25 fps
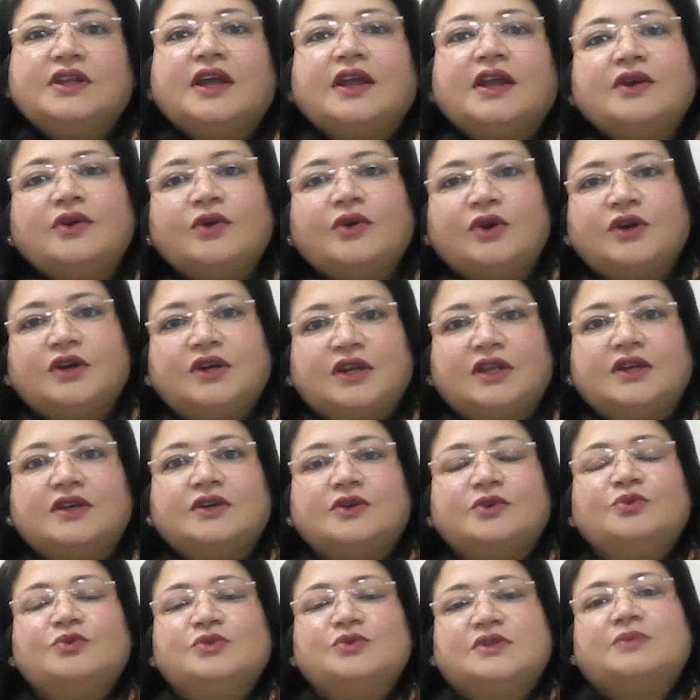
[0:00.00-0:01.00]
and not
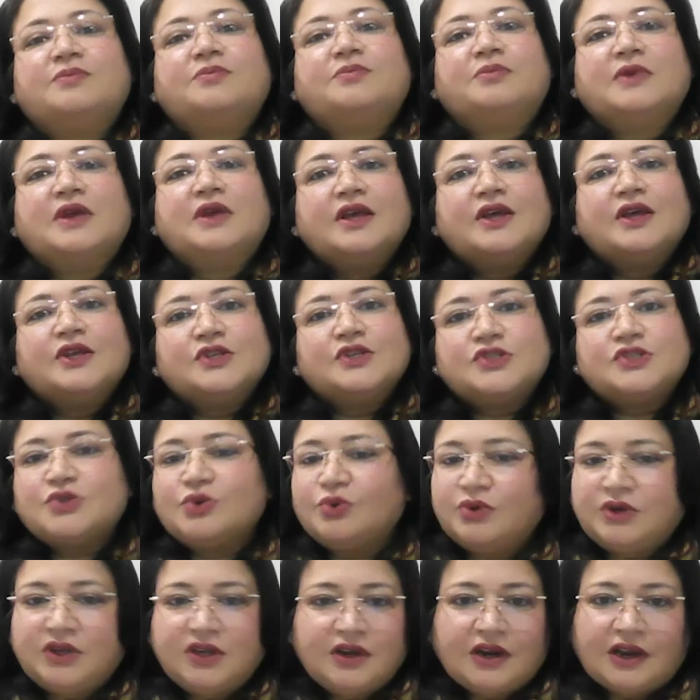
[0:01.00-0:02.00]
into some
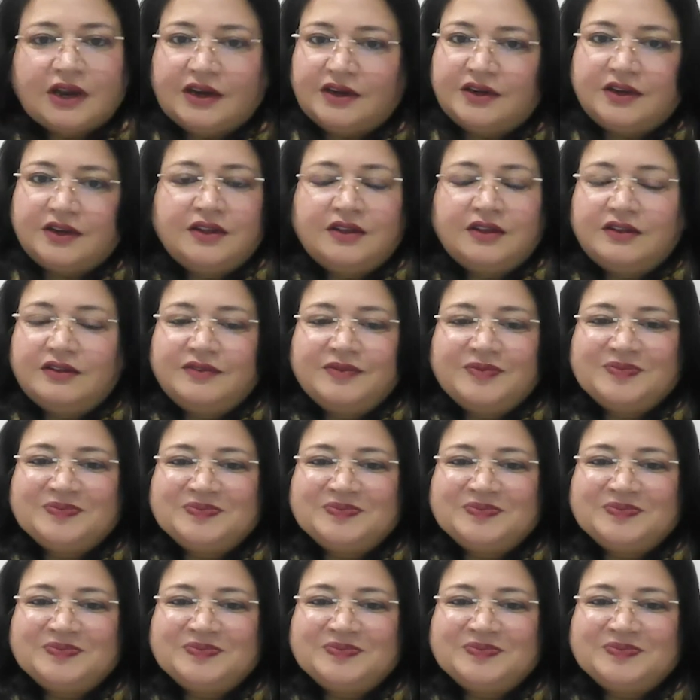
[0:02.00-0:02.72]
story writing?